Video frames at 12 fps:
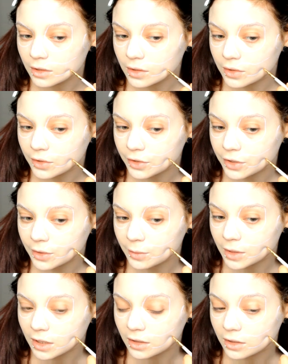And you're going to
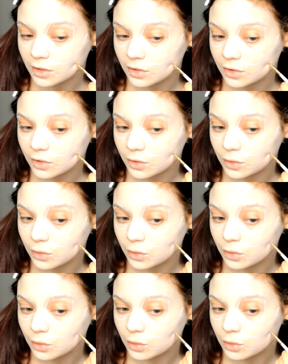make these
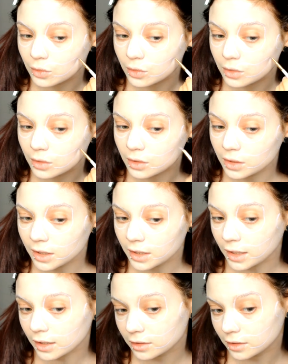two
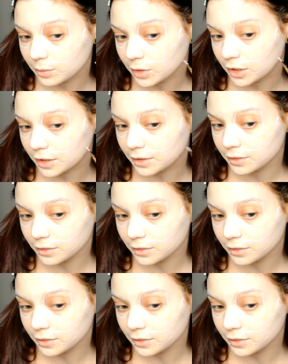connect up here.